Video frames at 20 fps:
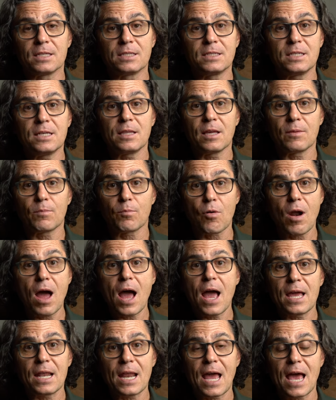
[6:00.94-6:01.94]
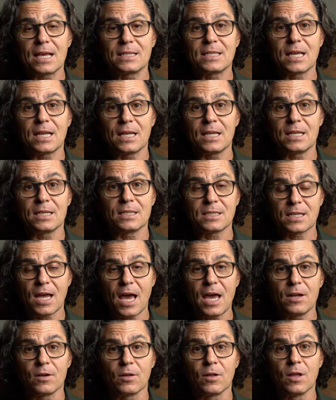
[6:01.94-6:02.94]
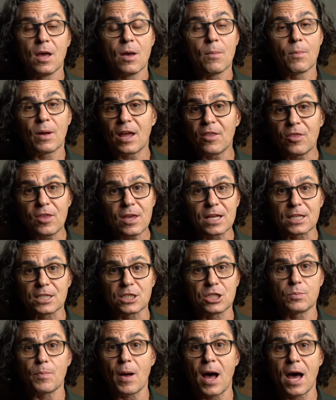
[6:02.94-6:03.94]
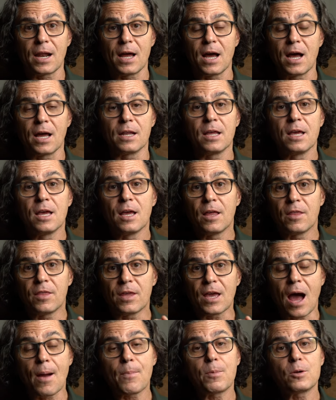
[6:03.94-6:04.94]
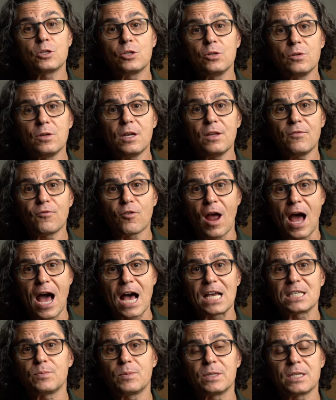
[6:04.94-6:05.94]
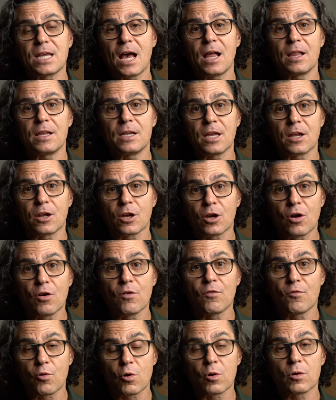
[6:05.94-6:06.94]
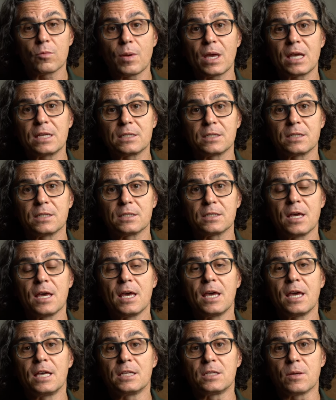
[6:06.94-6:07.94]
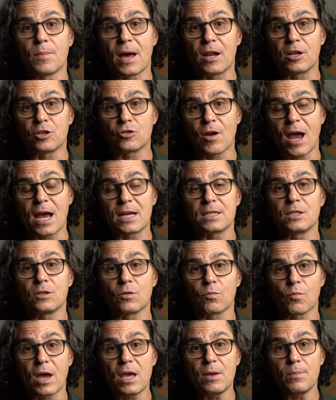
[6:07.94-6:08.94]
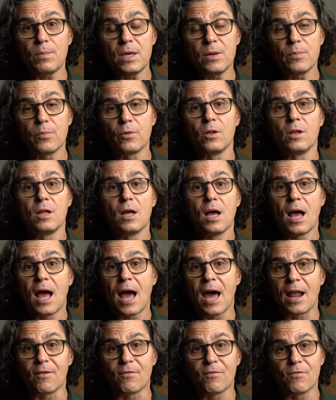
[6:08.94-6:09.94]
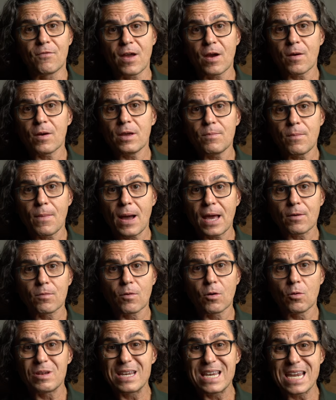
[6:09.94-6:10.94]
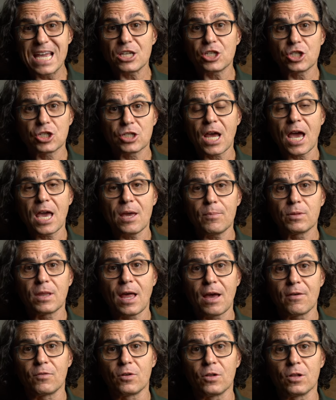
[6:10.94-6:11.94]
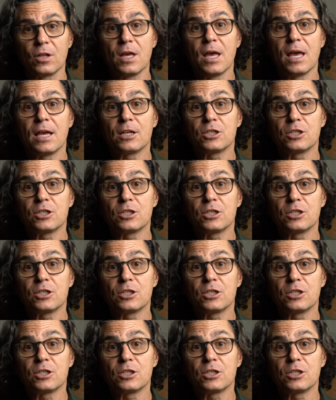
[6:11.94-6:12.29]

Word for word: to see that Brian has that in his title, but I think it's spot on. The opportunity for hospitality on a go forward basis is about attracting the right people at a very micro niche type level